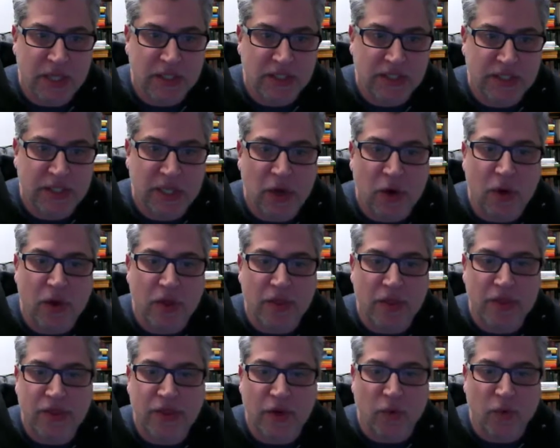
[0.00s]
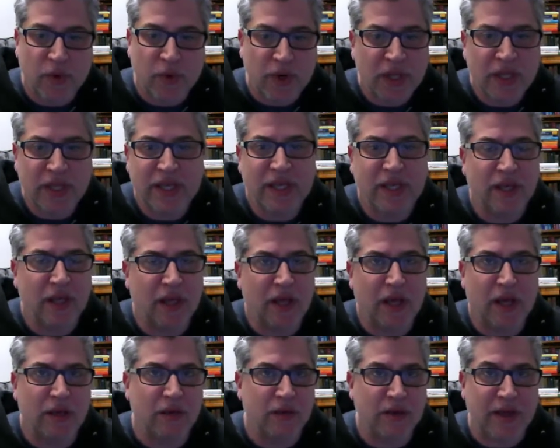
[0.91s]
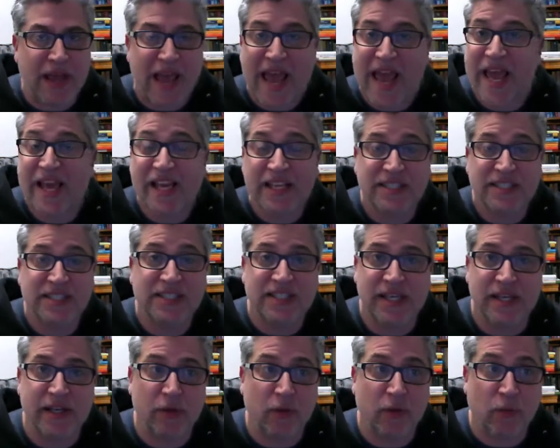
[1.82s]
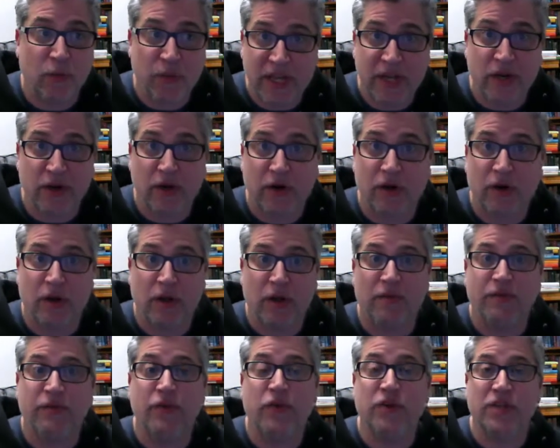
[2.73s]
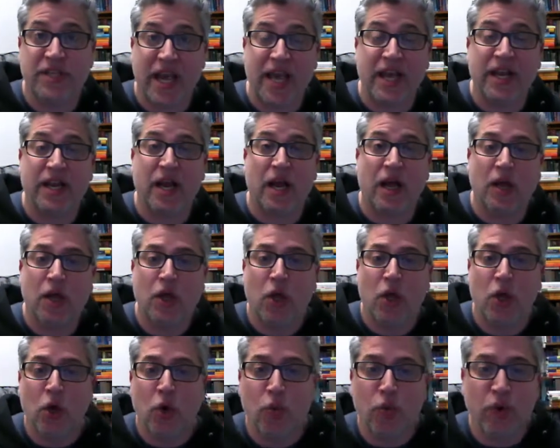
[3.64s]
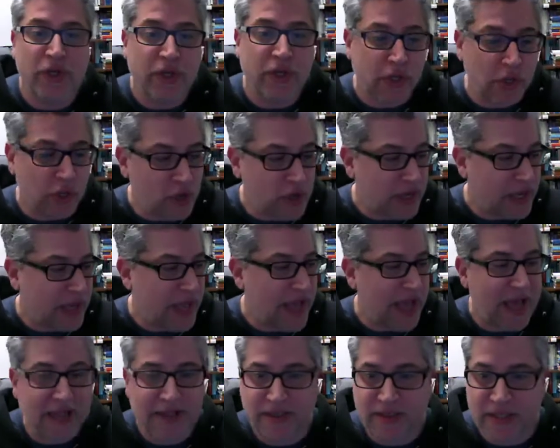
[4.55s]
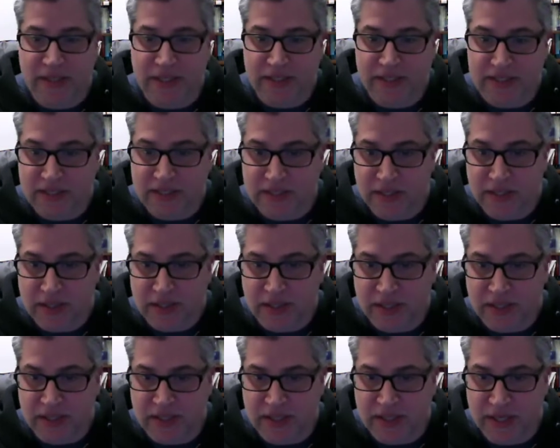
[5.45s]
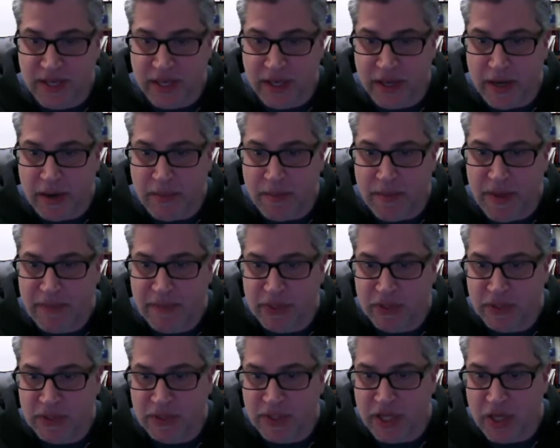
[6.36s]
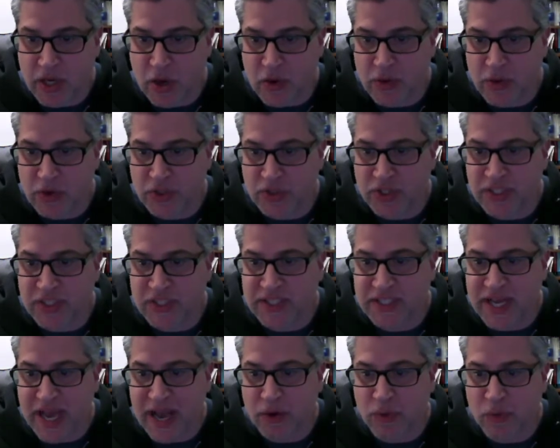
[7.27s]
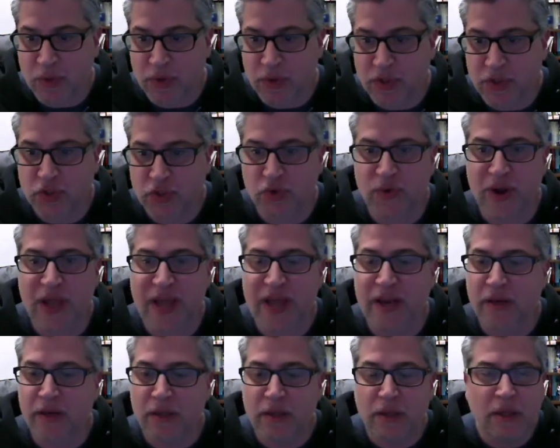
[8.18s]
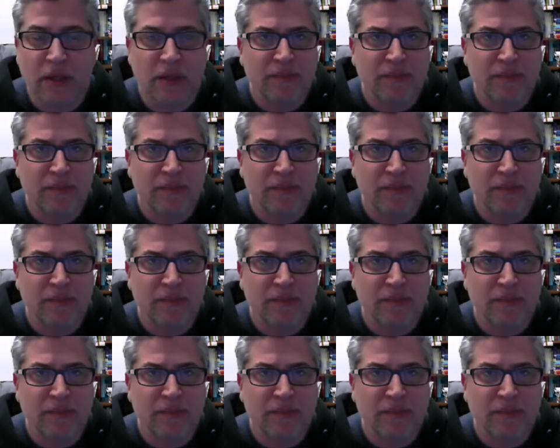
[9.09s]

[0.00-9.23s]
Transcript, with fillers: So the really uh, hasty reader of your data would look at this this thing and maybe just think, oh, there's a downward trend.